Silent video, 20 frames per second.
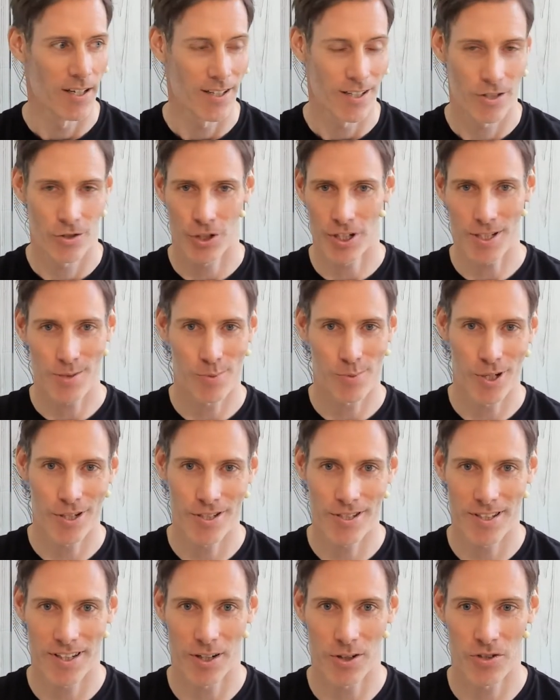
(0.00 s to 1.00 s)

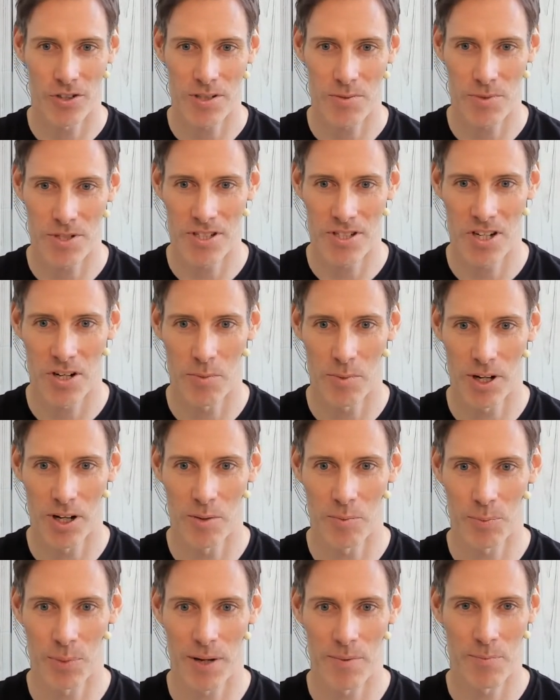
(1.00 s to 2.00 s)
Christmas. Christmas is coming
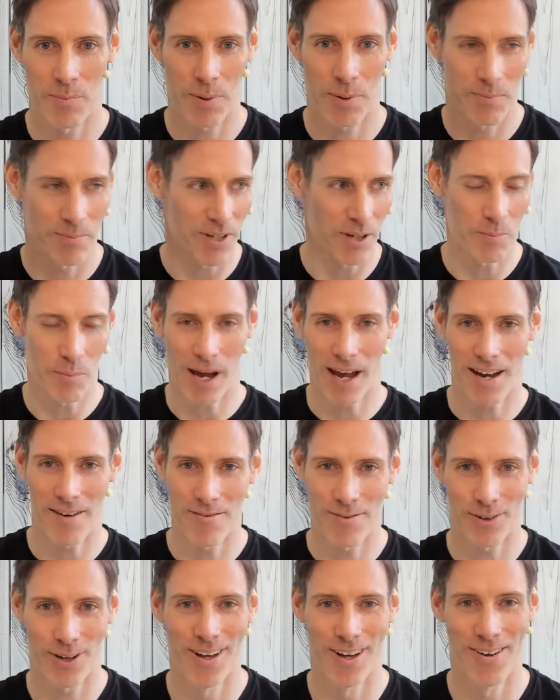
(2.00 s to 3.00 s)
up, paying
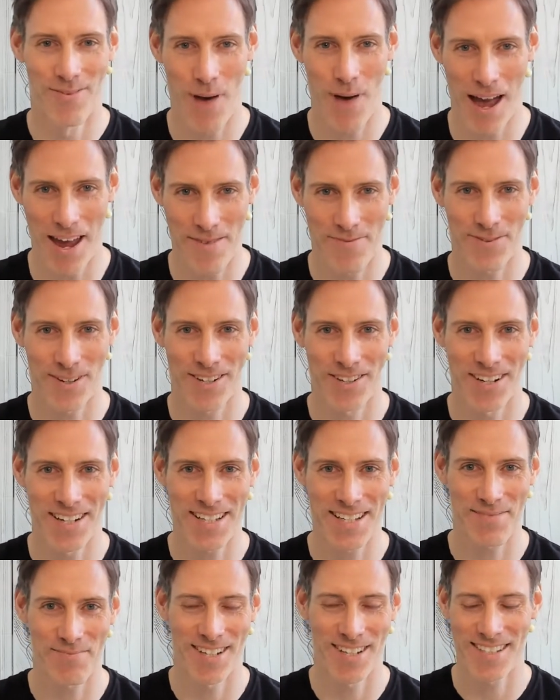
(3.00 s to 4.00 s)
for
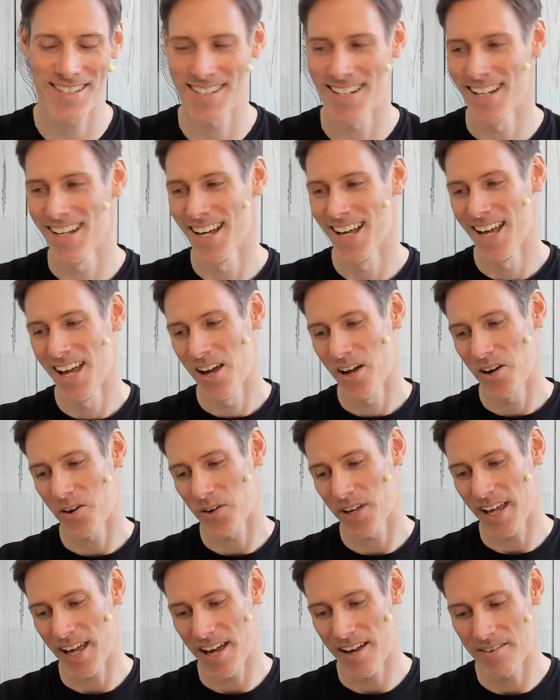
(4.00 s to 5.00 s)
Christmas. We
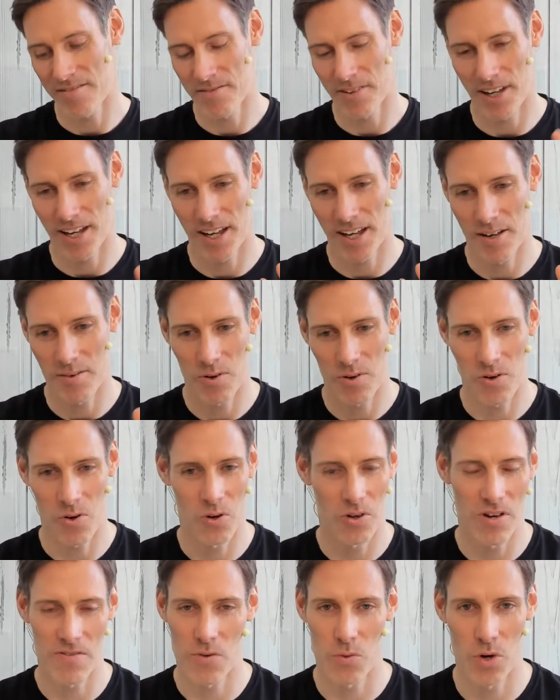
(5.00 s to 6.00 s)
have all
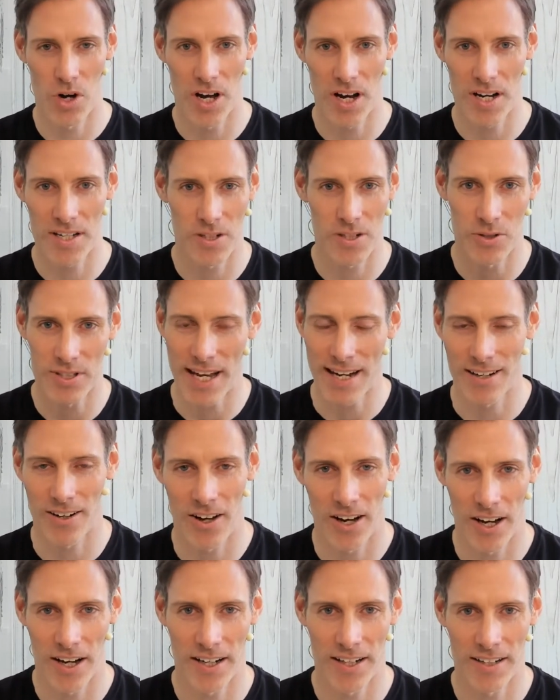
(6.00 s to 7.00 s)
the other works,
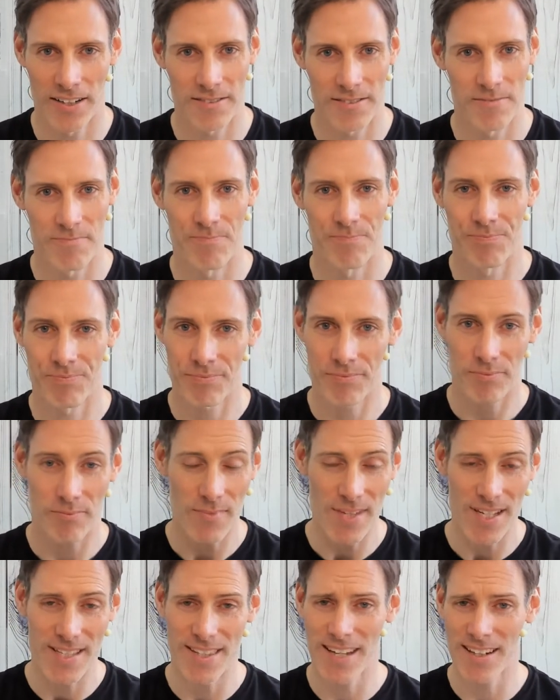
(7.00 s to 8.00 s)
deadline
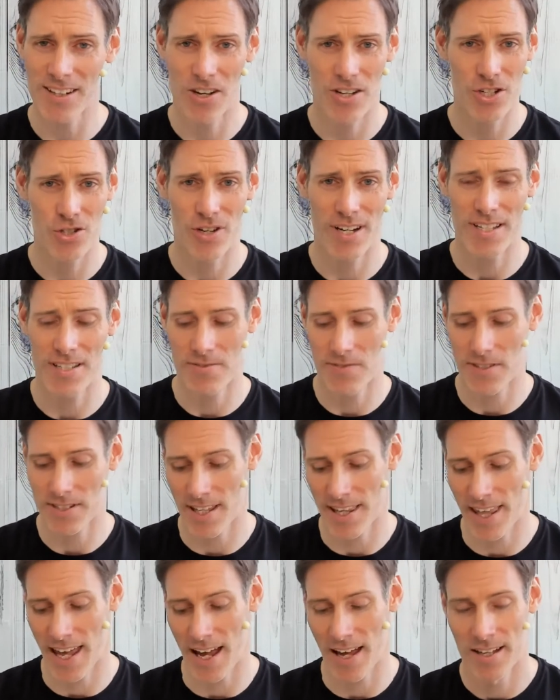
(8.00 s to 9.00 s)
stresses, things
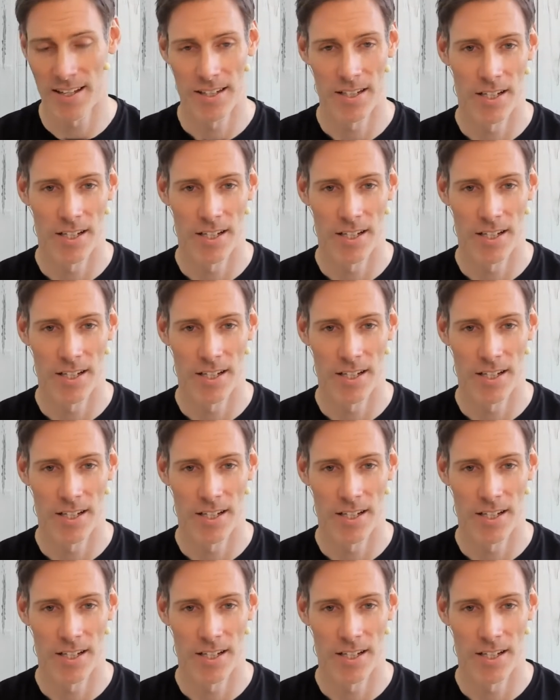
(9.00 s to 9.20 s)
like that.